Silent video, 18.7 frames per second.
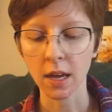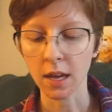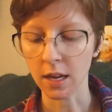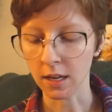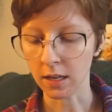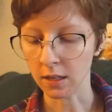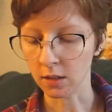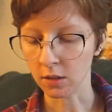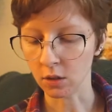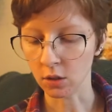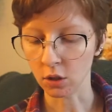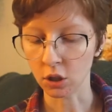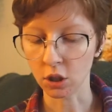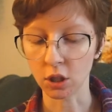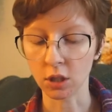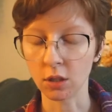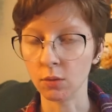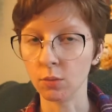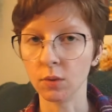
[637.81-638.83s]
and
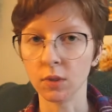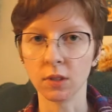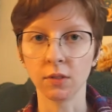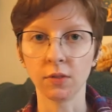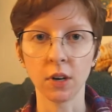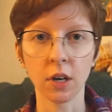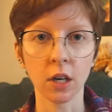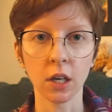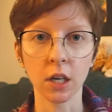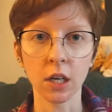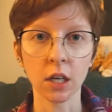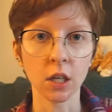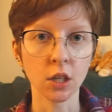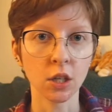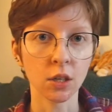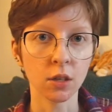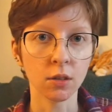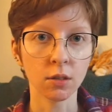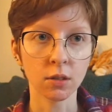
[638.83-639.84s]
she was very
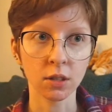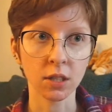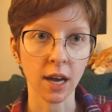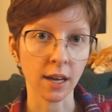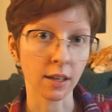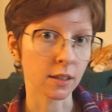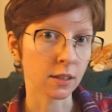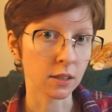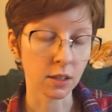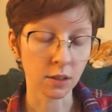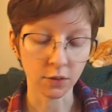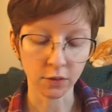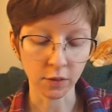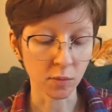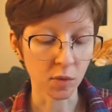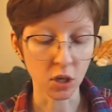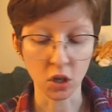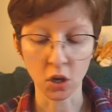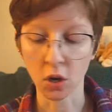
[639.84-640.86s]
talented
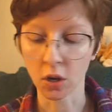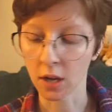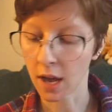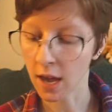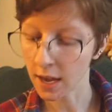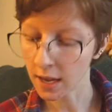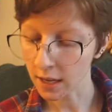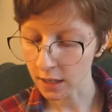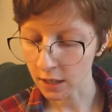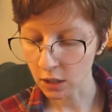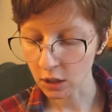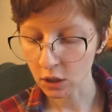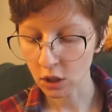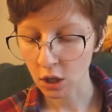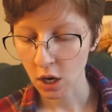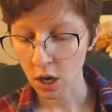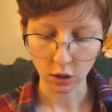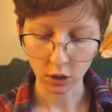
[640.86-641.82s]
from a young age.